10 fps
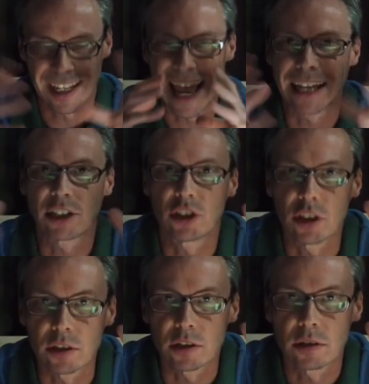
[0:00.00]

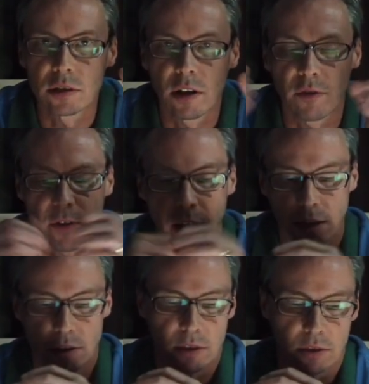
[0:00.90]
textured
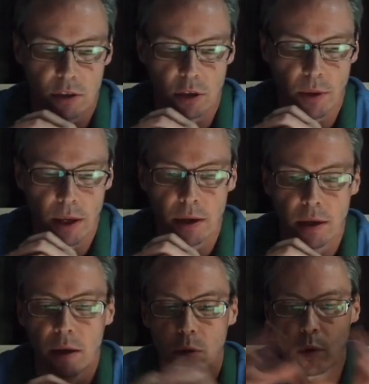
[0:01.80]
effect to
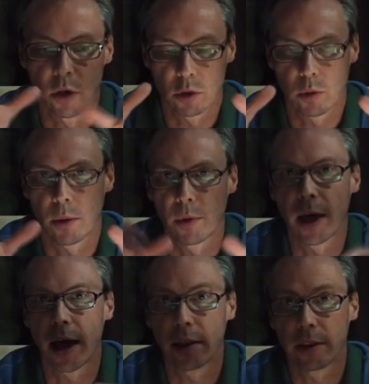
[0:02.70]
it. Works well
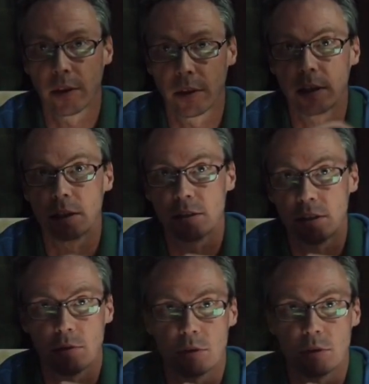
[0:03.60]
with that. And the other thing is